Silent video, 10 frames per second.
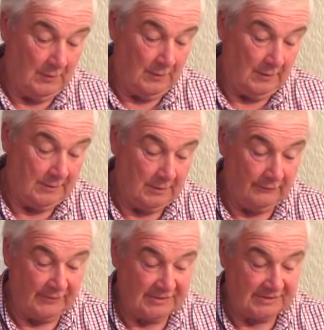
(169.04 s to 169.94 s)
And
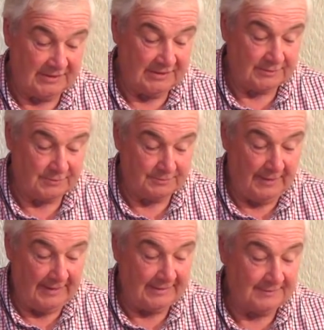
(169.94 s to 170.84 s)
obviously this was
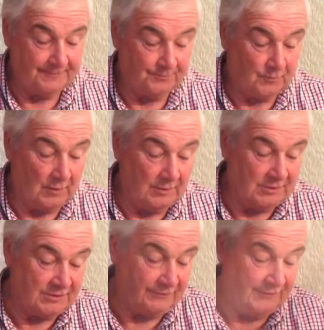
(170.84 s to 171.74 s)
made
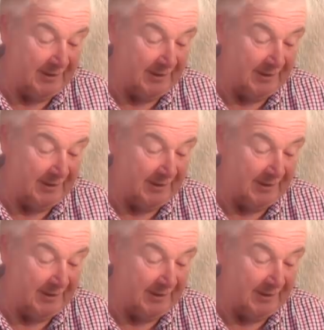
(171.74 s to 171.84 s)
to fit